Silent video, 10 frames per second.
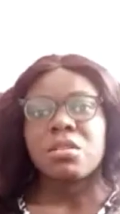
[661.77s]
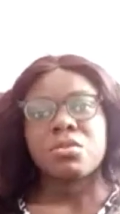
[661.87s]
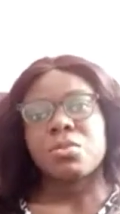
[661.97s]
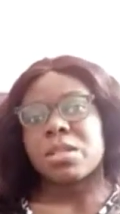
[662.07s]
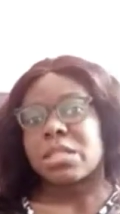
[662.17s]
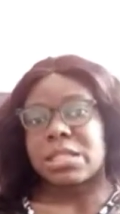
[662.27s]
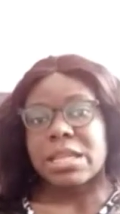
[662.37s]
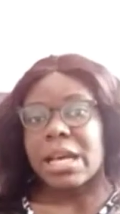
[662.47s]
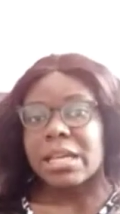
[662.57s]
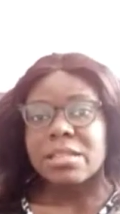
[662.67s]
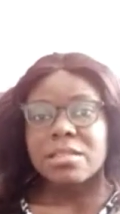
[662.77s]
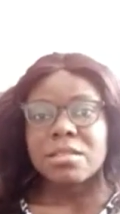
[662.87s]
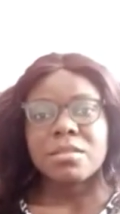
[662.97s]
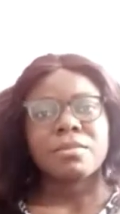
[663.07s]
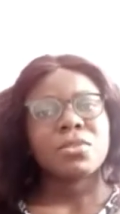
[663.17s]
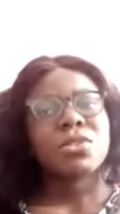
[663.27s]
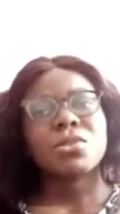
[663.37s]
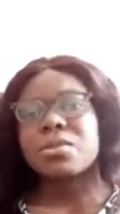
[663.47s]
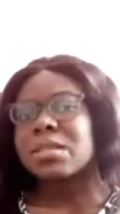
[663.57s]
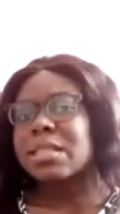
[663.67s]
do exercise,
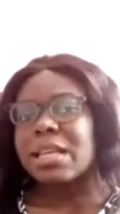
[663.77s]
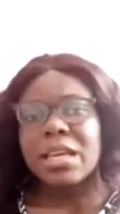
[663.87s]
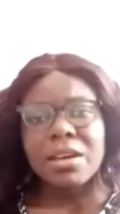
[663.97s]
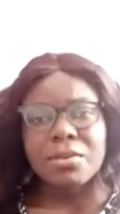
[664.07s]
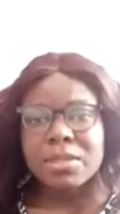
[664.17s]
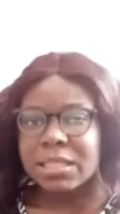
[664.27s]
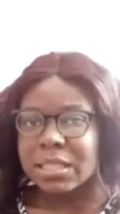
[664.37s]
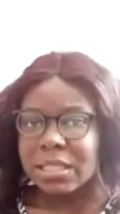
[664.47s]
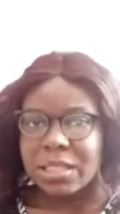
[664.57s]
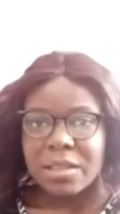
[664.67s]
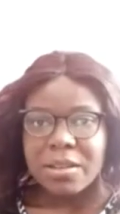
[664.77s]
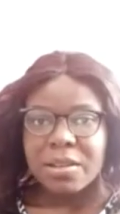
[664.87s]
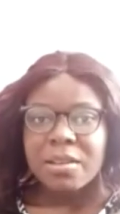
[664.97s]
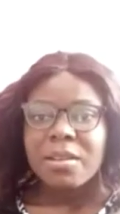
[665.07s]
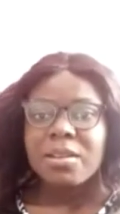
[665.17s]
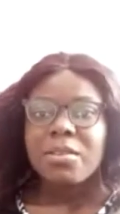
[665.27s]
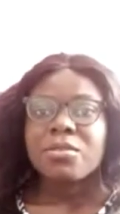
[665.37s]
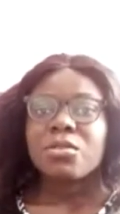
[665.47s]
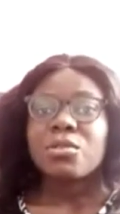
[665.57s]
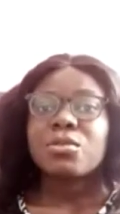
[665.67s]
just to stay healthy,
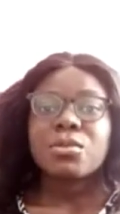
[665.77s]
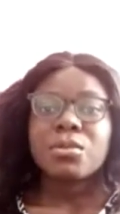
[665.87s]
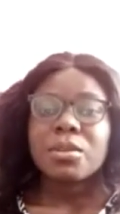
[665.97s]
just to